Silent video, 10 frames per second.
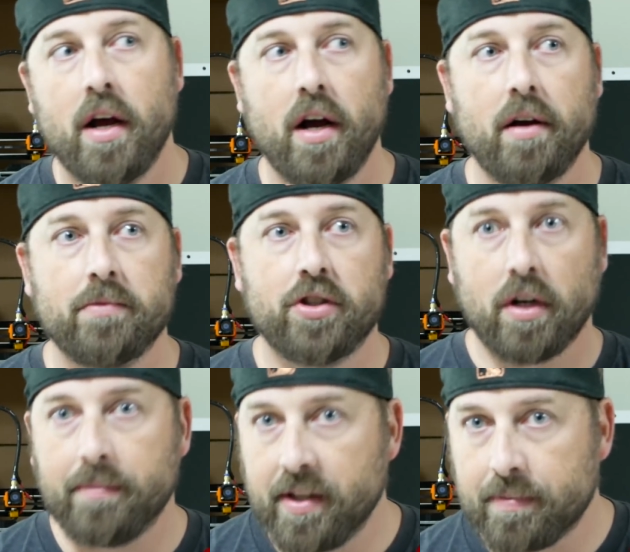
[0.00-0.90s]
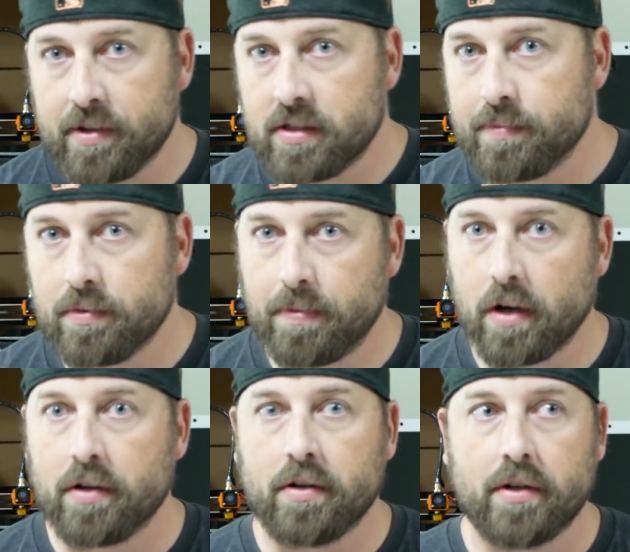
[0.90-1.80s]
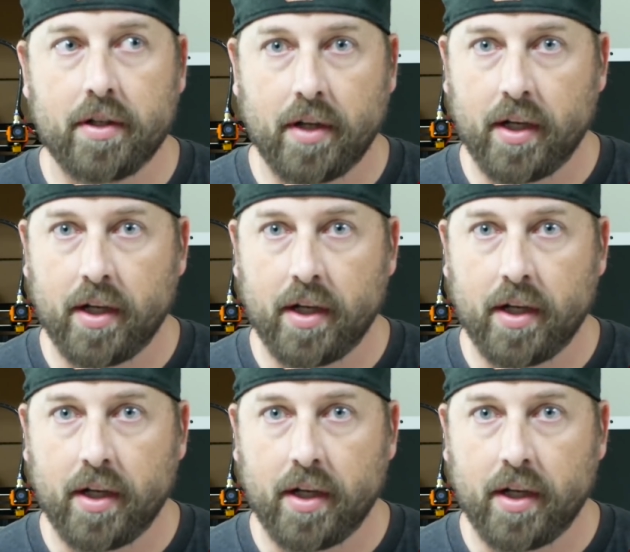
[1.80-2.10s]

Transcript: um, Sean being the principal partner and,